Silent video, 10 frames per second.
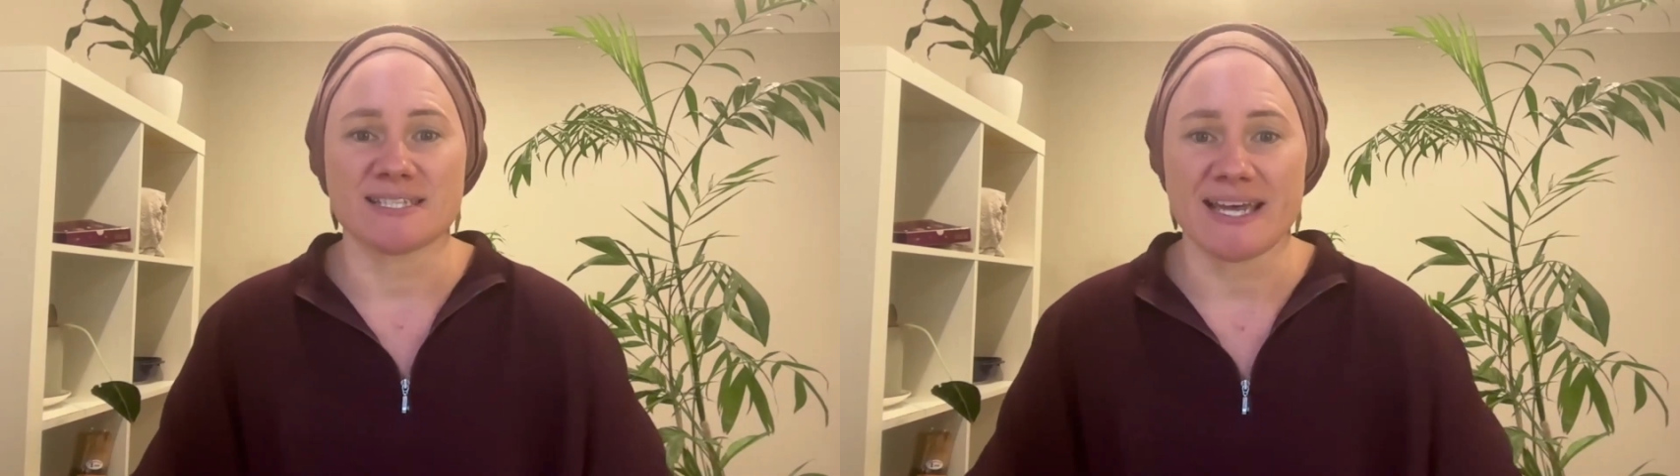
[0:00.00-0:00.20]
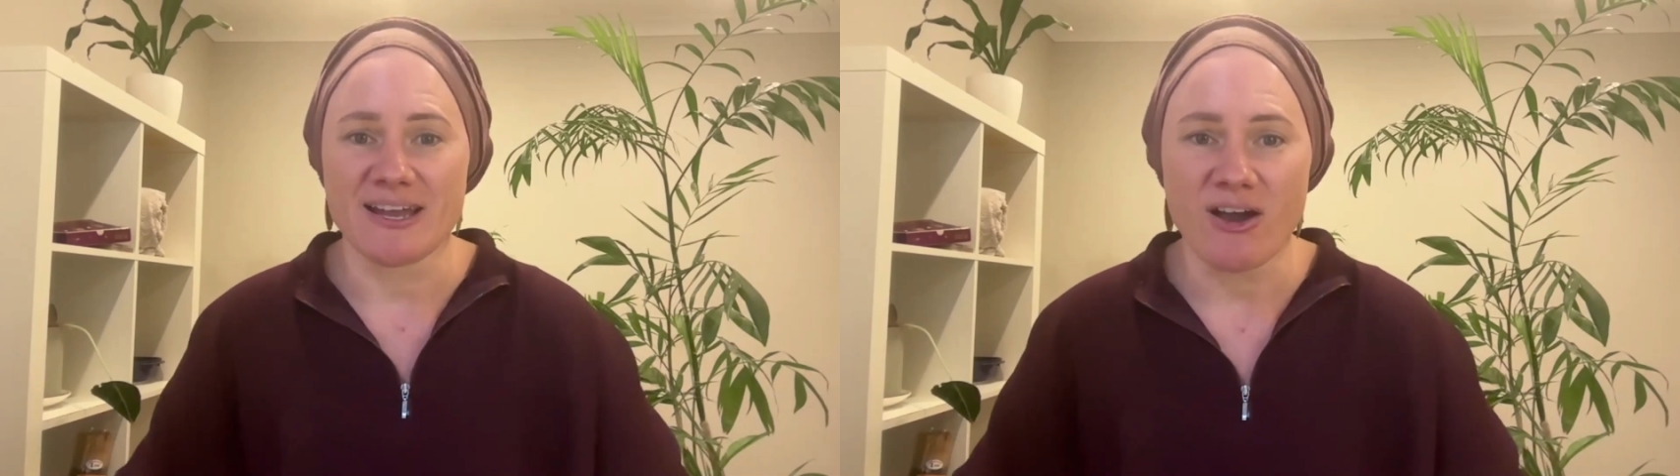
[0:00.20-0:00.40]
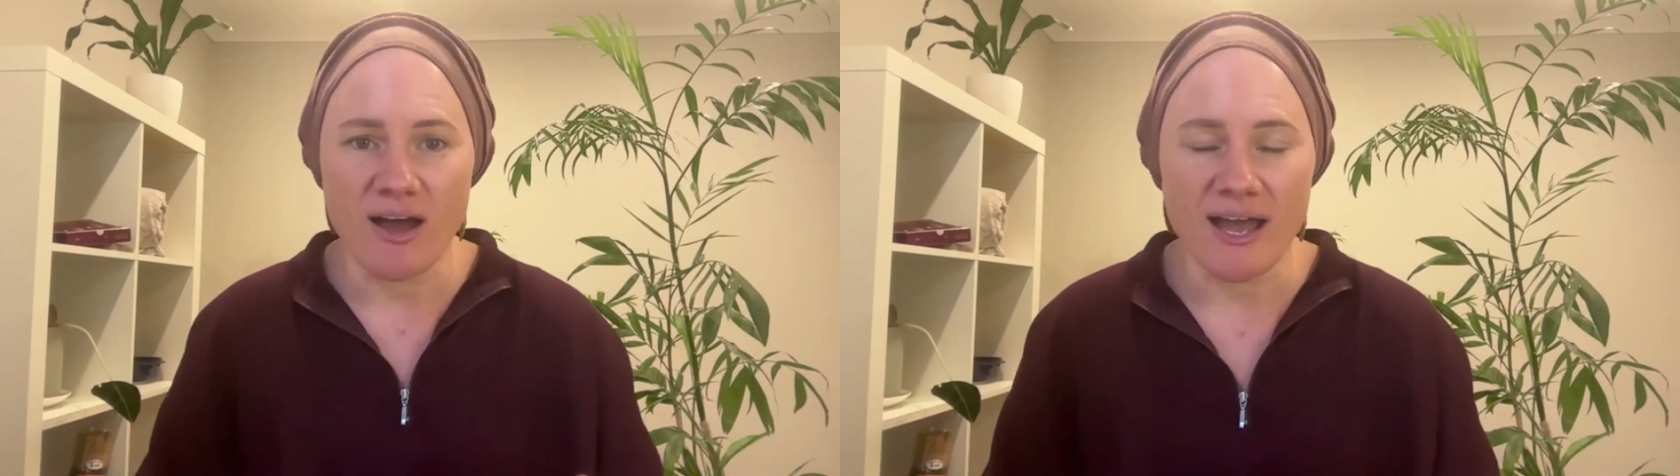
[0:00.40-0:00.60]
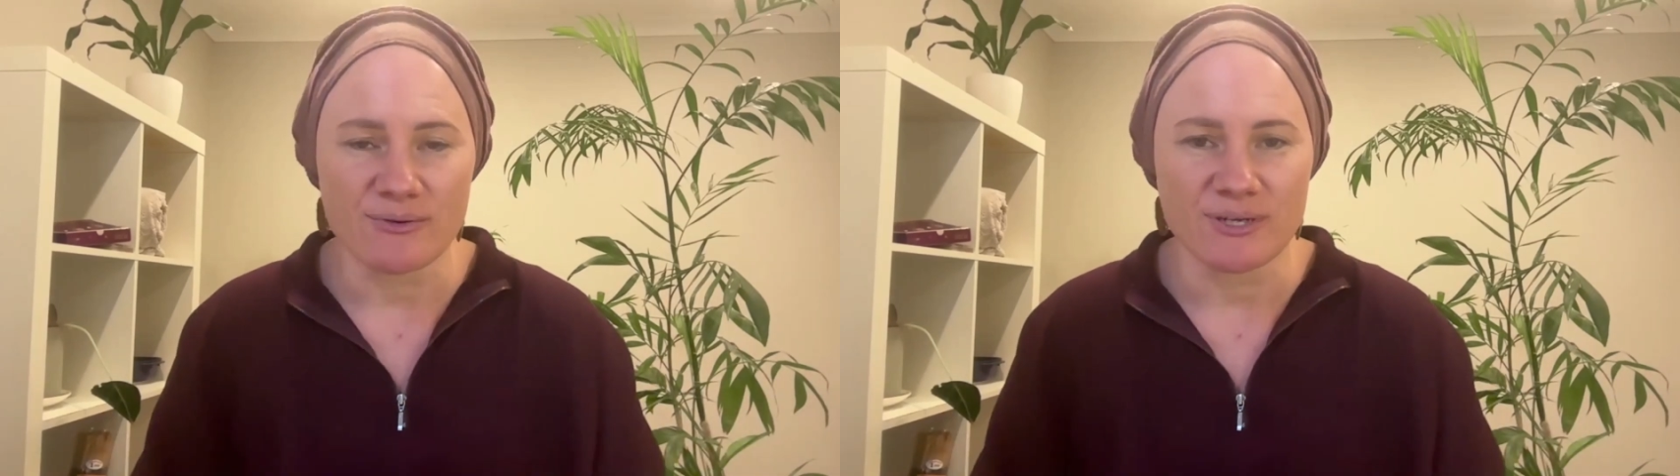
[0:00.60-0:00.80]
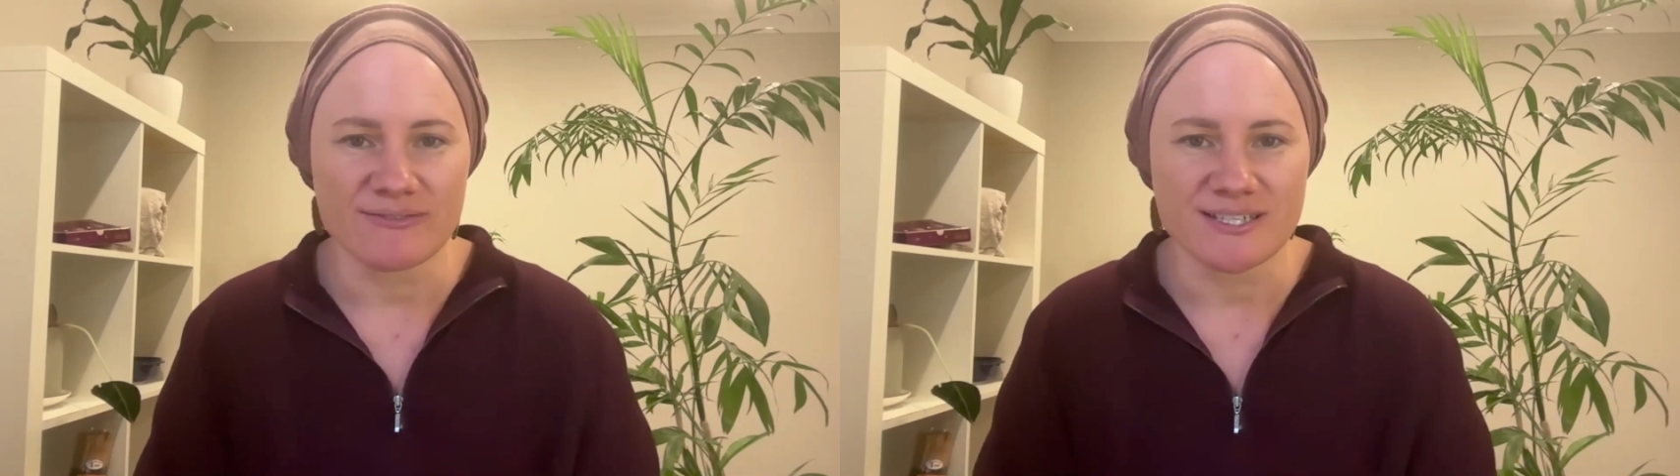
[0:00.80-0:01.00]
say hi. I
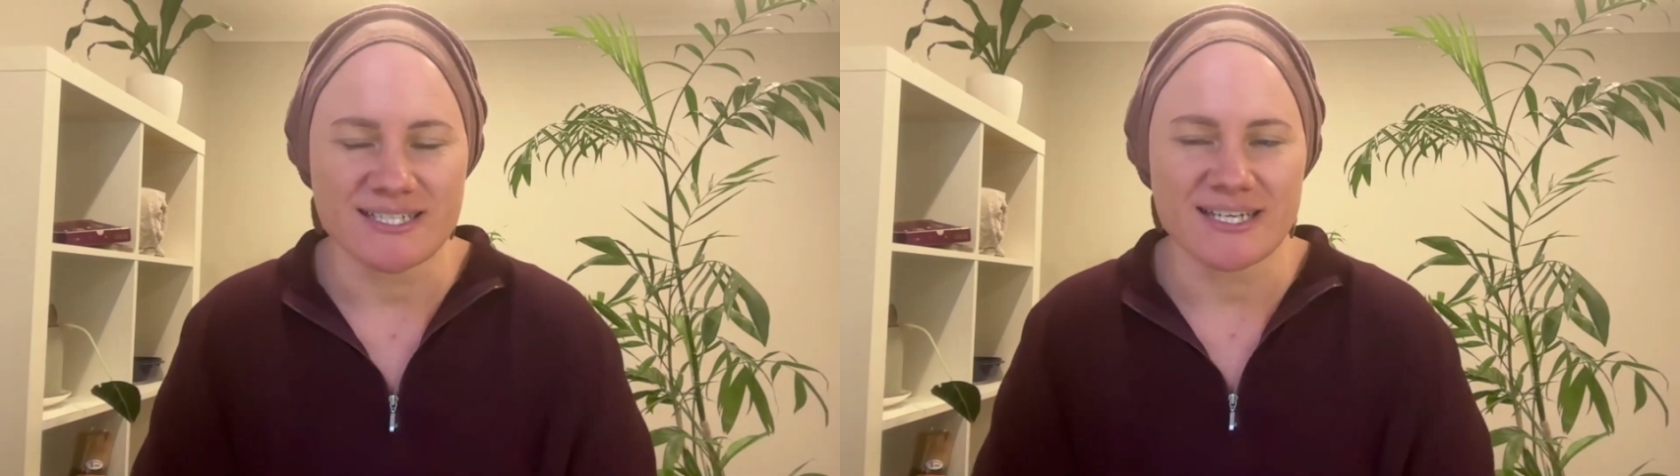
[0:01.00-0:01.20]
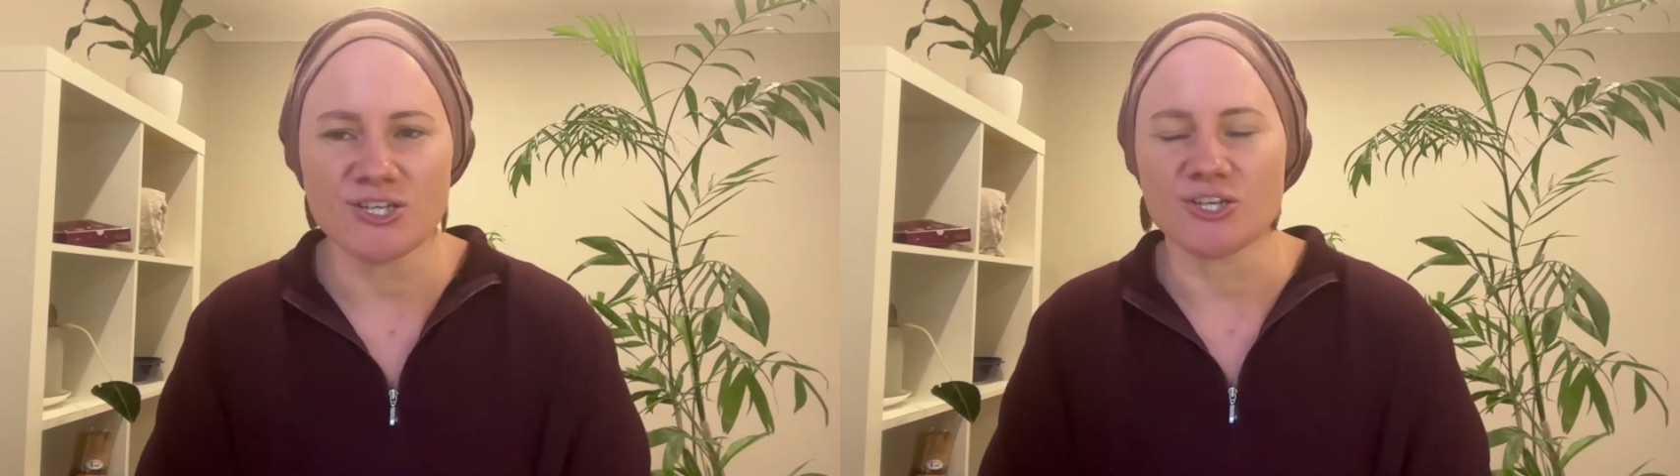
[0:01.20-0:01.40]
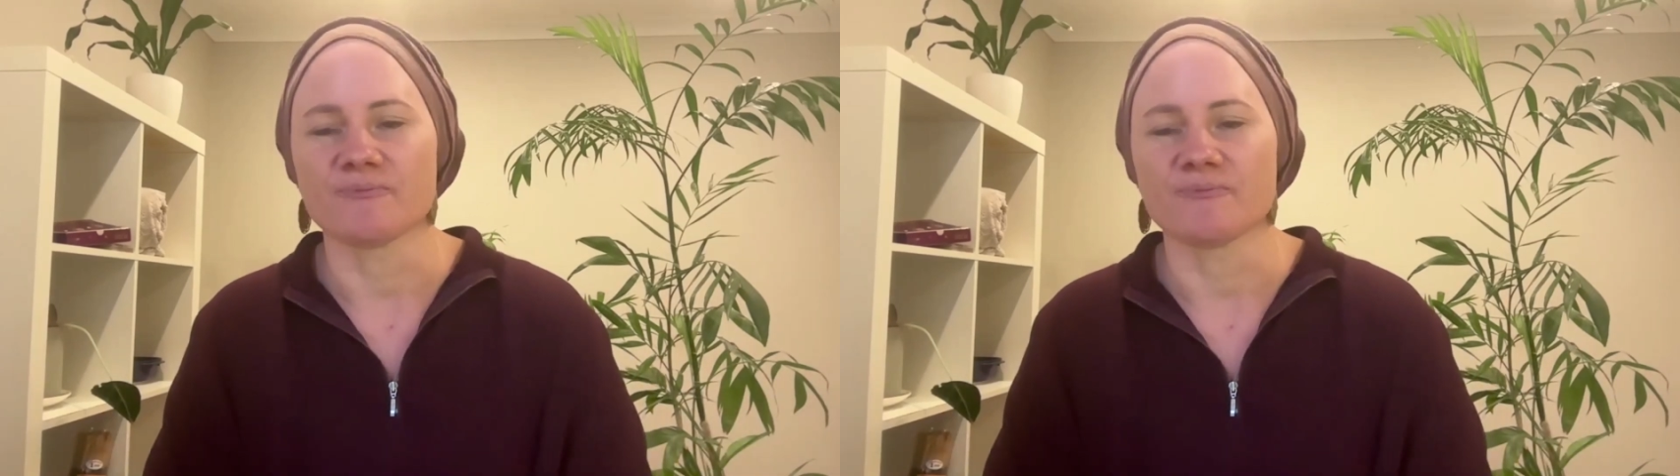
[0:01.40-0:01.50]
would love to see